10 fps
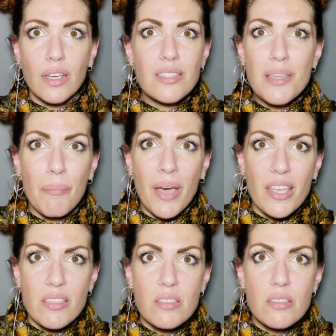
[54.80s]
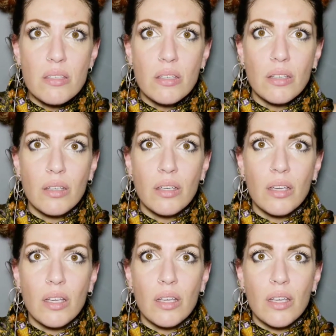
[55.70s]
It's a mess.
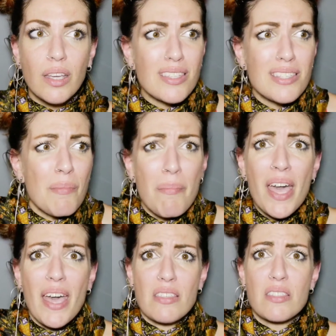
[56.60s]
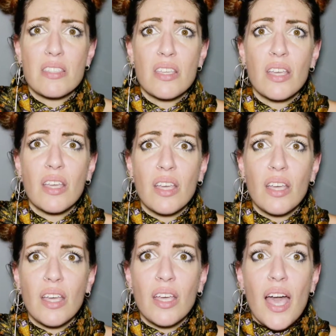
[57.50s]
It's a mess.
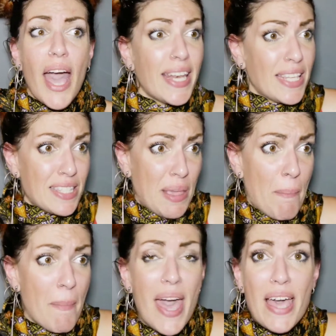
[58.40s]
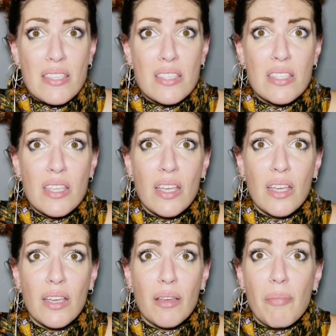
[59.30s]
And it's a mess
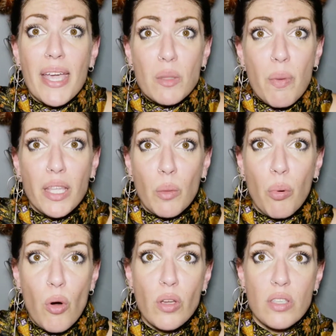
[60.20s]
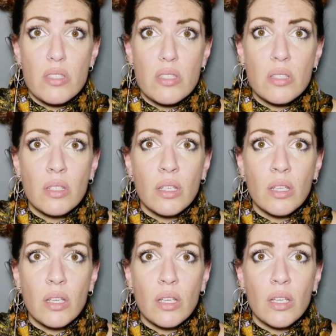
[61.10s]
made by the boys.
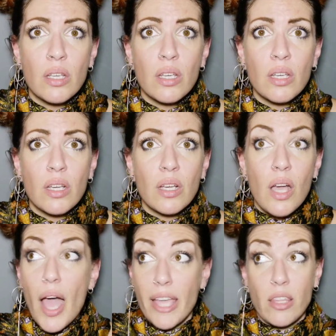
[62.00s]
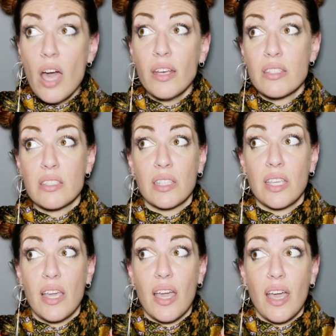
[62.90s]
And honestly,